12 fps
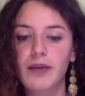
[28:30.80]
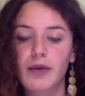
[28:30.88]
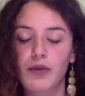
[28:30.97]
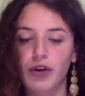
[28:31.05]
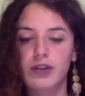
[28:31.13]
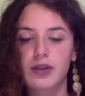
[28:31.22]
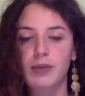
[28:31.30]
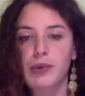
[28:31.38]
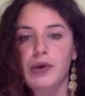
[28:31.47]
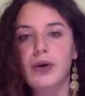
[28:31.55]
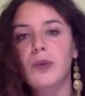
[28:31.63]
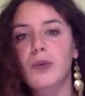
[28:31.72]
for
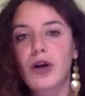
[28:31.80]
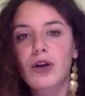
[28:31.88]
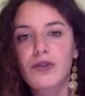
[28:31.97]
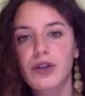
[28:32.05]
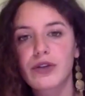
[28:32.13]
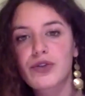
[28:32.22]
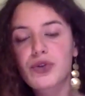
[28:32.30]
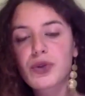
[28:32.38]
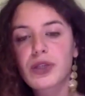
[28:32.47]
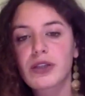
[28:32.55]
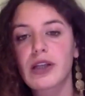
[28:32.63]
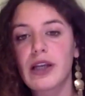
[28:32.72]
example, one of the
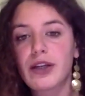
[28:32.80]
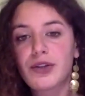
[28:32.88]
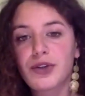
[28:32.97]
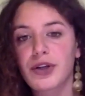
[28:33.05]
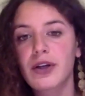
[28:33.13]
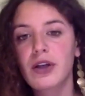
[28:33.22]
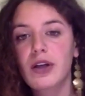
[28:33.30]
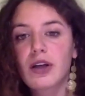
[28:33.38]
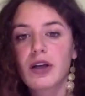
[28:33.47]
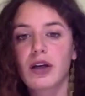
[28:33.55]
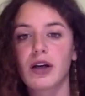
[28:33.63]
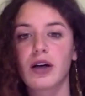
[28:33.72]
student leader,
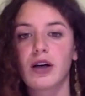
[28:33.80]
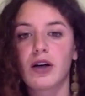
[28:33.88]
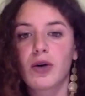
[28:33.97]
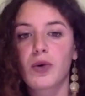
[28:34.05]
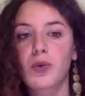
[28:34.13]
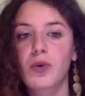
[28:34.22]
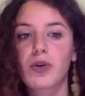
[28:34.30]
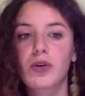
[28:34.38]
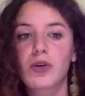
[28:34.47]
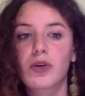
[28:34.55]
who was